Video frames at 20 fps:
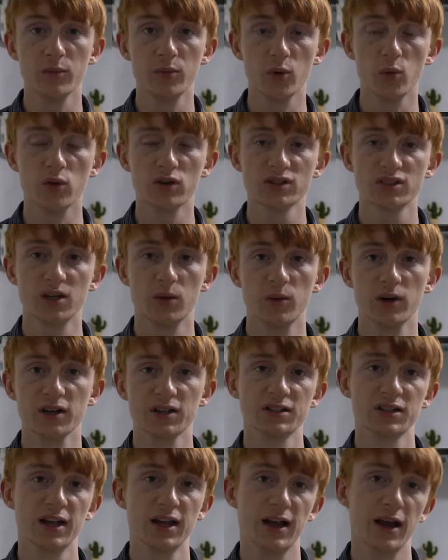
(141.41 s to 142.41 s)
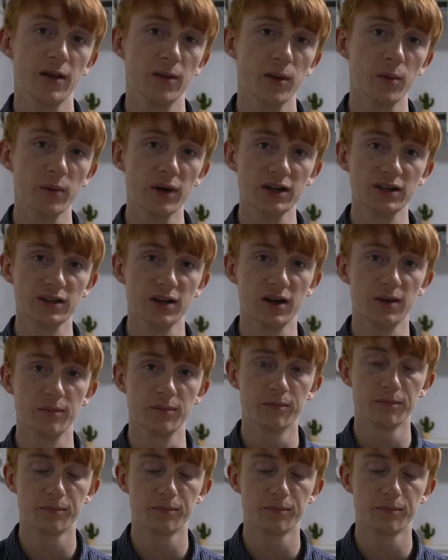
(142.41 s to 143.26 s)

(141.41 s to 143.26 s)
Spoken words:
but wants somewhere to stay in the meantime.